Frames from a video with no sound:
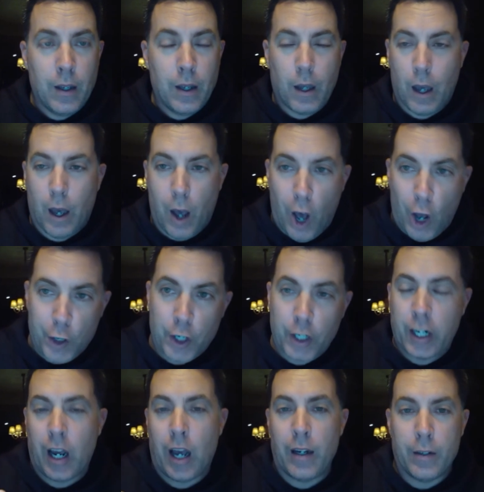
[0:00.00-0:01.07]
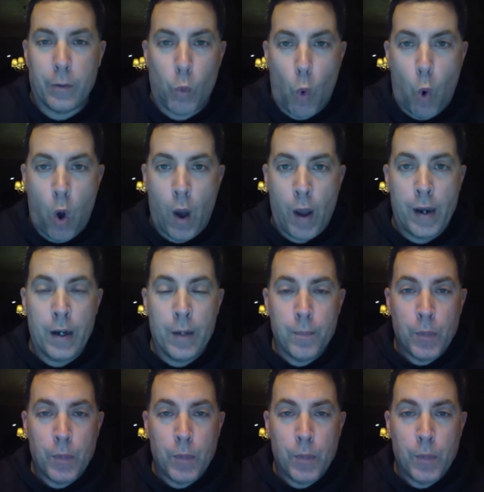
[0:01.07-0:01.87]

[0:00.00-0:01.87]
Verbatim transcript: uh, undercutting one